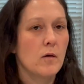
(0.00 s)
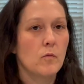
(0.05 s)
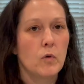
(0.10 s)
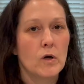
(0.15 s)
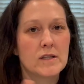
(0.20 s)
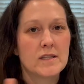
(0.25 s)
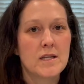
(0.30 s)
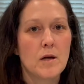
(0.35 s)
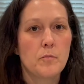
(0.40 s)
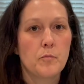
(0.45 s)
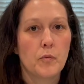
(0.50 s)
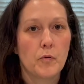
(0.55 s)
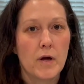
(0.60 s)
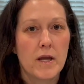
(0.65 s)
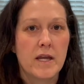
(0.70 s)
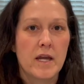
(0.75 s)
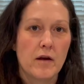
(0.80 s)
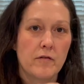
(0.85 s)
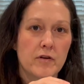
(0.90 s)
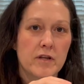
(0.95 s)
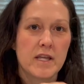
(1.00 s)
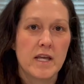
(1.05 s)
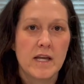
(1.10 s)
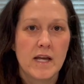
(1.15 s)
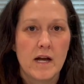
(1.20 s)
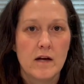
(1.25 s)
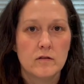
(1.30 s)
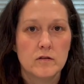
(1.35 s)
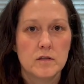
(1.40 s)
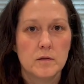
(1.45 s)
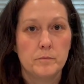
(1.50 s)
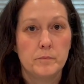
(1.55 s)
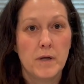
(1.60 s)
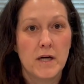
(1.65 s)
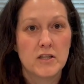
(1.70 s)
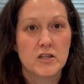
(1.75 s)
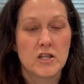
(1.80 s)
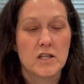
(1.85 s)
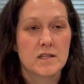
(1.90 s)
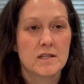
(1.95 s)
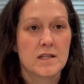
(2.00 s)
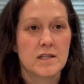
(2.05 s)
Once I break everything out into budgets,